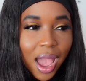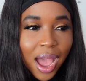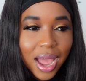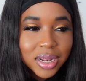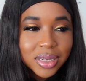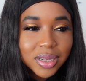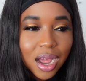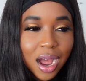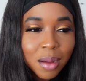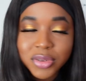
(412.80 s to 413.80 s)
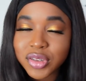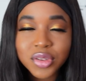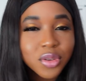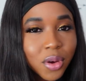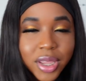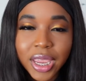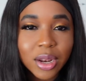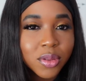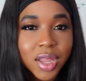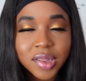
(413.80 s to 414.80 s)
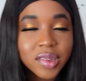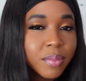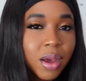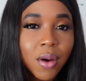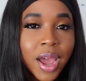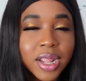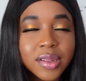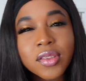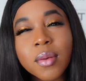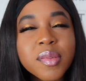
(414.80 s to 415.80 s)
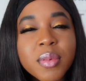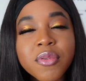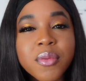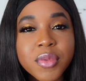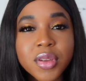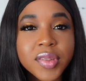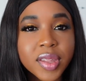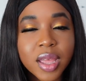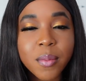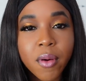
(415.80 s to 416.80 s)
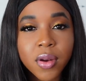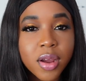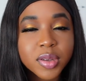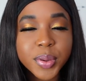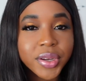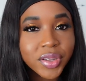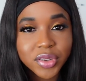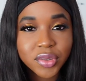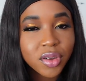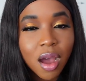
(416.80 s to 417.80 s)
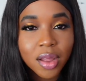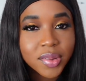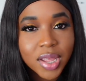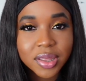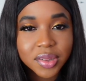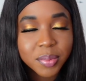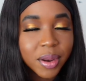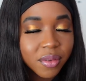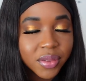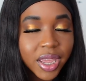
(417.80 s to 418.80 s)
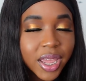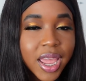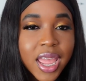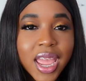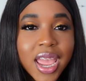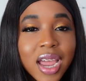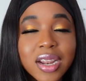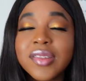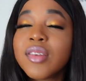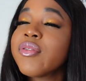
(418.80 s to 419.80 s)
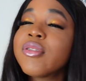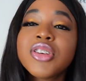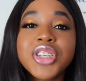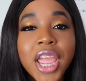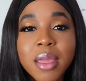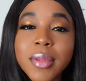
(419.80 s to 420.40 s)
And I'm just not keen on that smell. And it stops me from using that product because I just can't stand the smell of it. And it's a real shame.